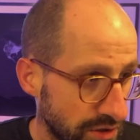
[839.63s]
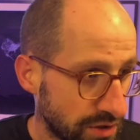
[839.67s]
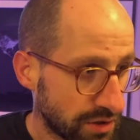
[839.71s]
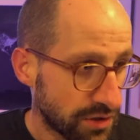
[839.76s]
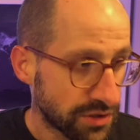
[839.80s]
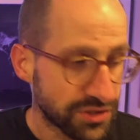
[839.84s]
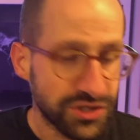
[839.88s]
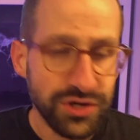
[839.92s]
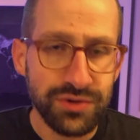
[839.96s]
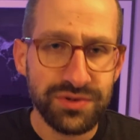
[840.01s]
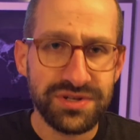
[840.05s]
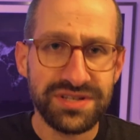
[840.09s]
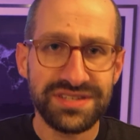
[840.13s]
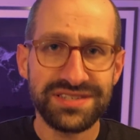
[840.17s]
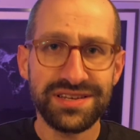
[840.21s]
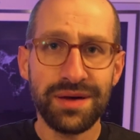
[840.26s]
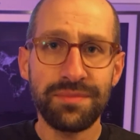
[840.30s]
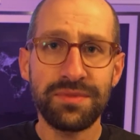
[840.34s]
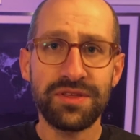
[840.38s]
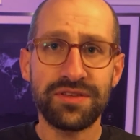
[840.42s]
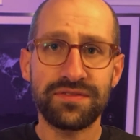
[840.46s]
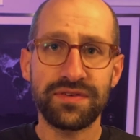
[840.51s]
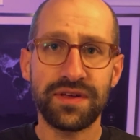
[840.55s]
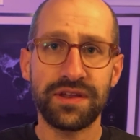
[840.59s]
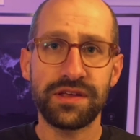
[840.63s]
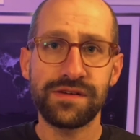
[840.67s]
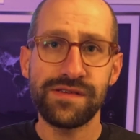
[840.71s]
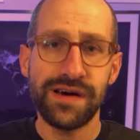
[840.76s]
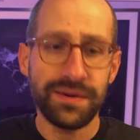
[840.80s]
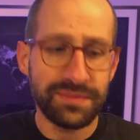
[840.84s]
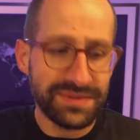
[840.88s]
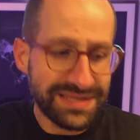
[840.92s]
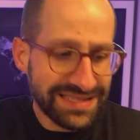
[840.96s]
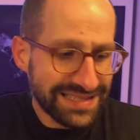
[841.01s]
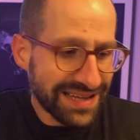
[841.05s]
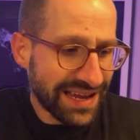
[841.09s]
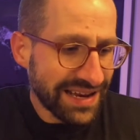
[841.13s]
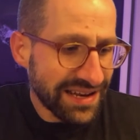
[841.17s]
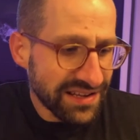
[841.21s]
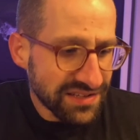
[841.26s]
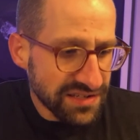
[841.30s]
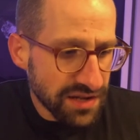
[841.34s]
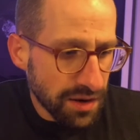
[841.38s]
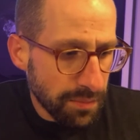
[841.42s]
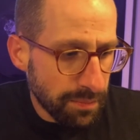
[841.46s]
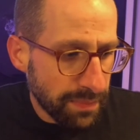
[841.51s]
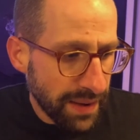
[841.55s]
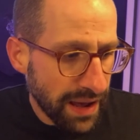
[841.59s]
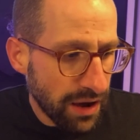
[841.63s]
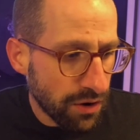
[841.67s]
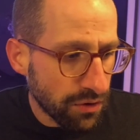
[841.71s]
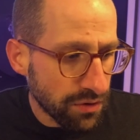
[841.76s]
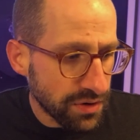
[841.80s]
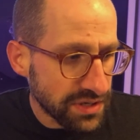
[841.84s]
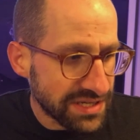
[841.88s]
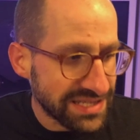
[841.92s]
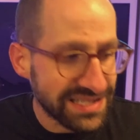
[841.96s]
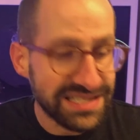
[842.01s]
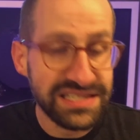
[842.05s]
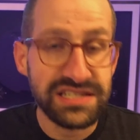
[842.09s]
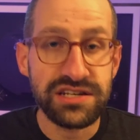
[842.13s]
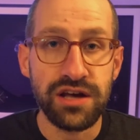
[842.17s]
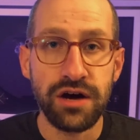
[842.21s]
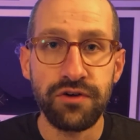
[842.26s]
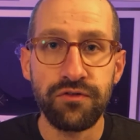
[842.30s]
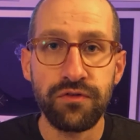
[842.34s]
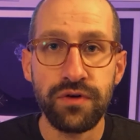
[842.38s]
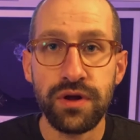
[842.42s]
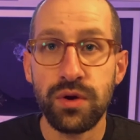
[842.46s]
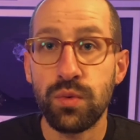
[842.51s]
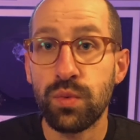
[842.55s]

So to sum this video up, design isn't about discovering what